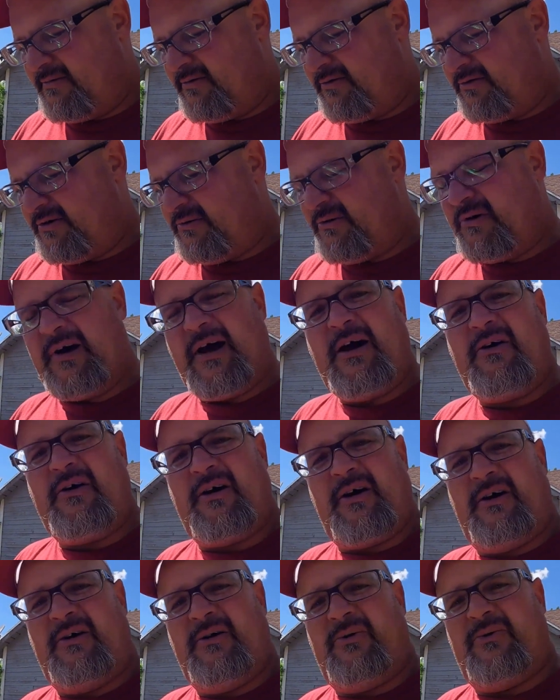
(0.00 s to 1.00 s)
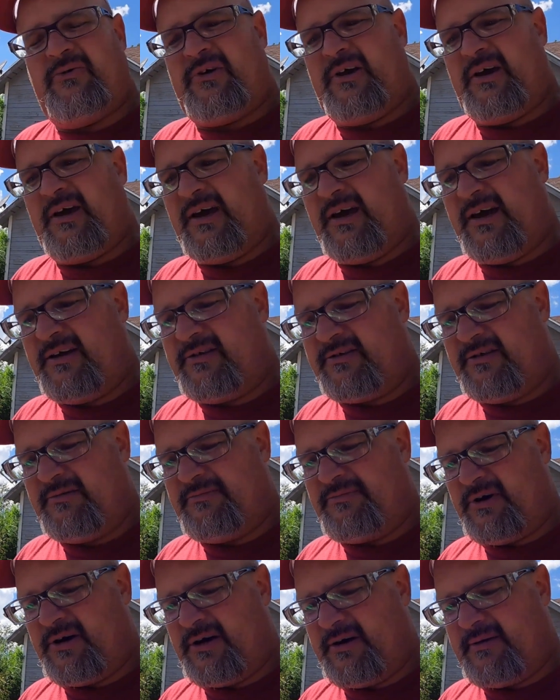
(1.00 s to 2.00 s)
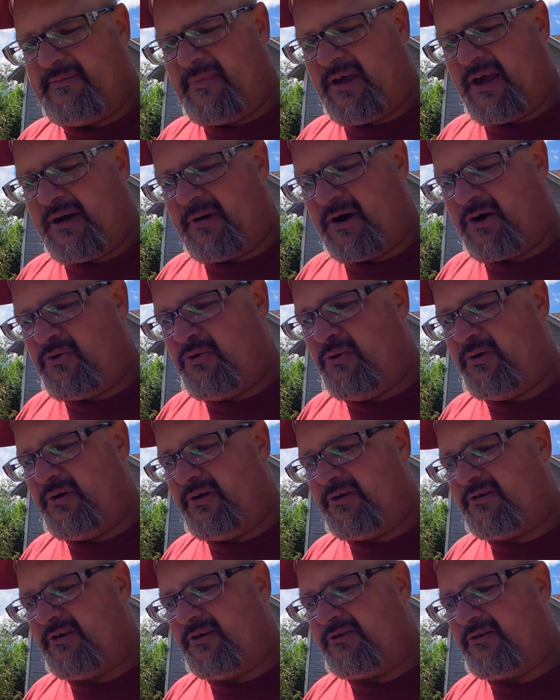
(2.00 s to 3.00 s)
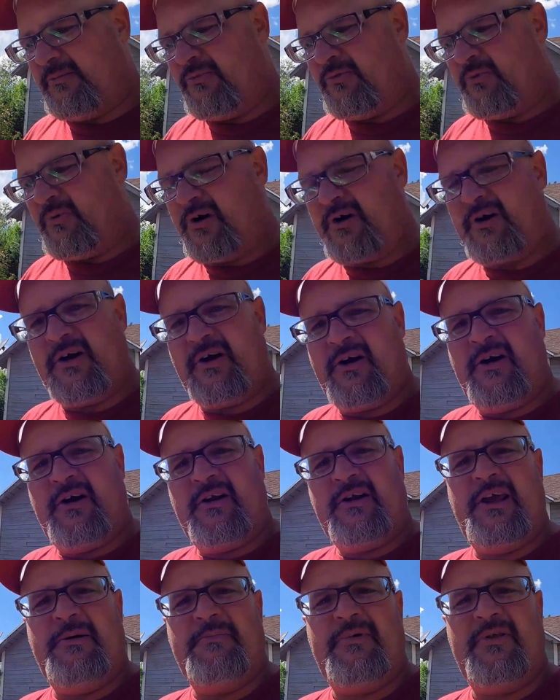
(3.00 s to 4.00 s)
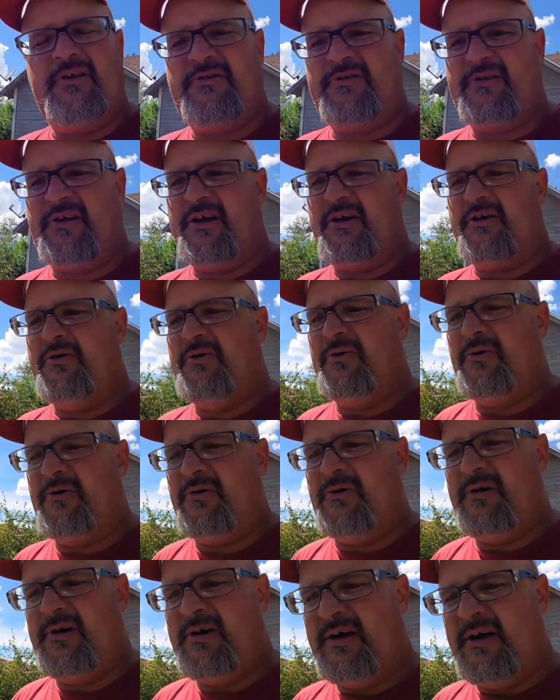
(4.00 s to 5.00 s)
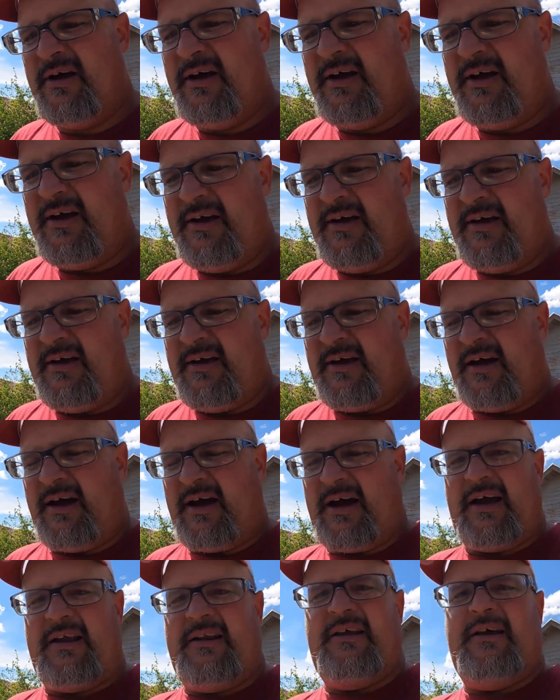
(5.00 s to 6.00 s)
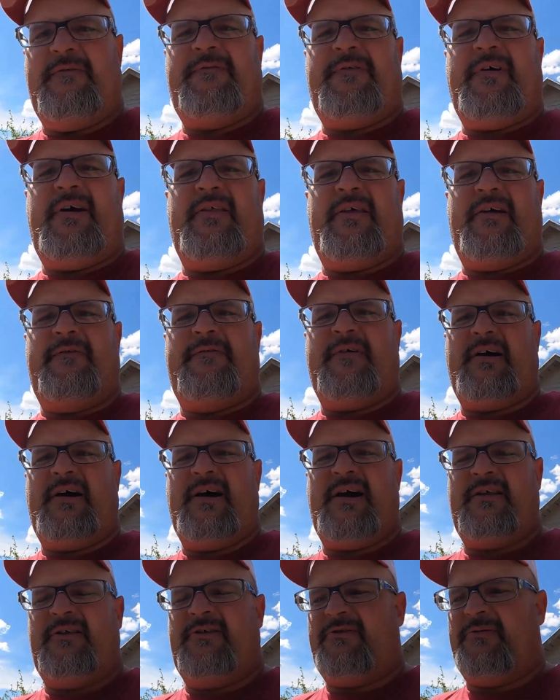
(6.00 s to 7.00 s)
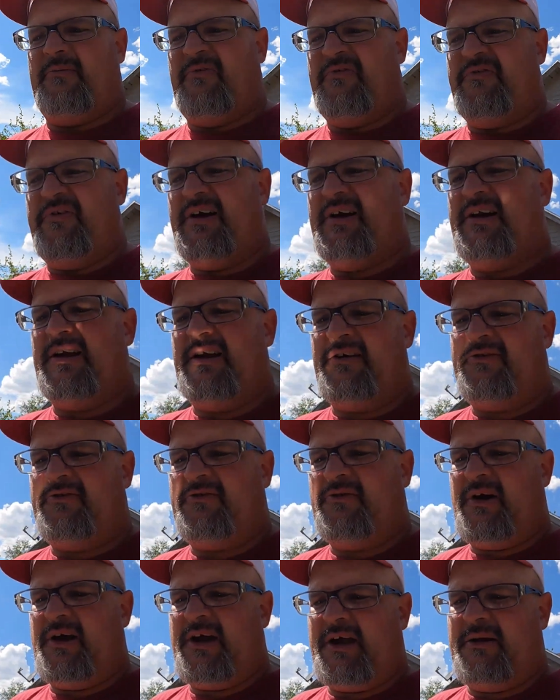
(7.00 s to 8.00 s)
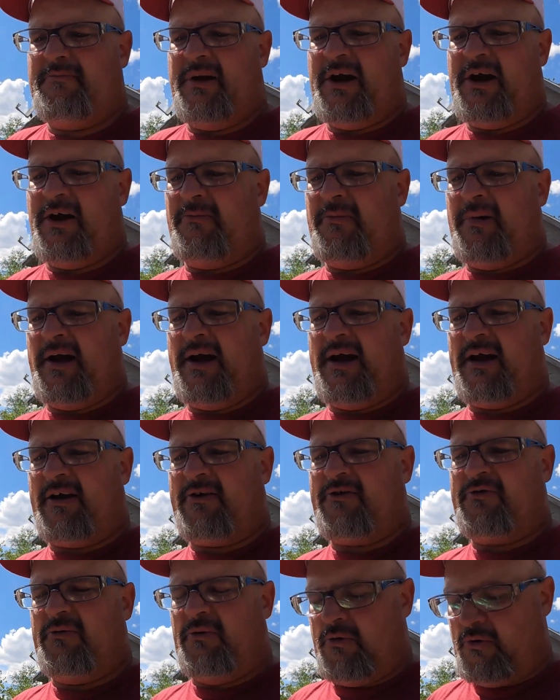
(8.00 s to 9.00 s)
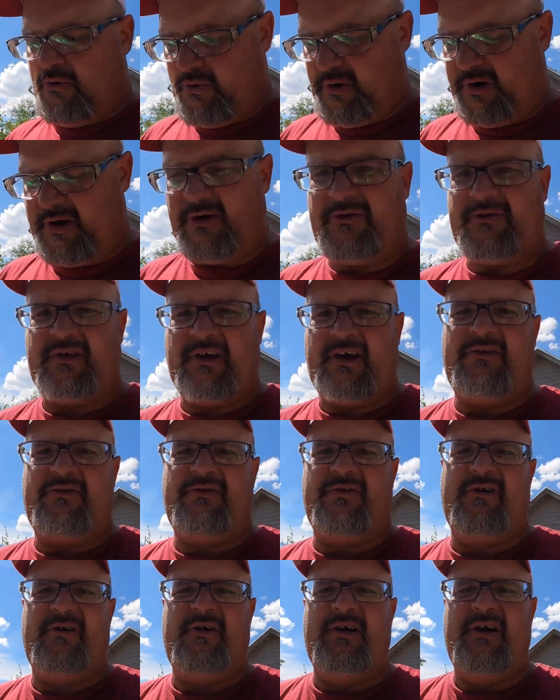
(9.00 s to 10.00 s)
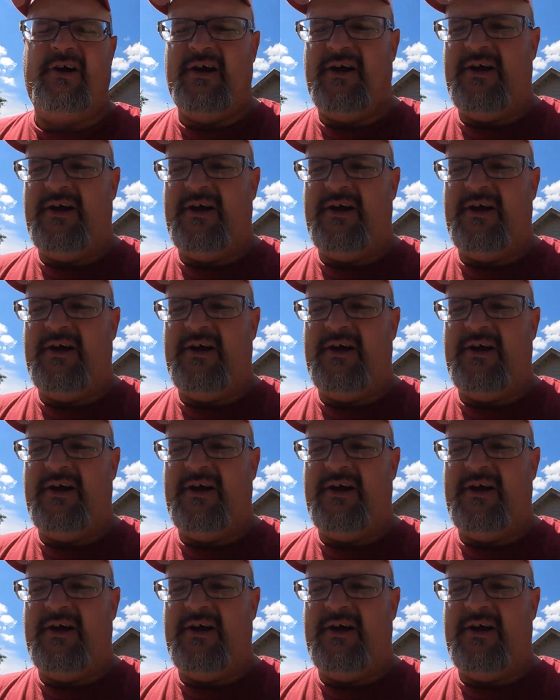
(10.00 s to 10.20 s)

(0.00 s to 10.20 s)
see how it goes, I guess. But like my coolant system's working good, keeping this thing cool. I did finally find some fittings so I can mount my actual oil sensor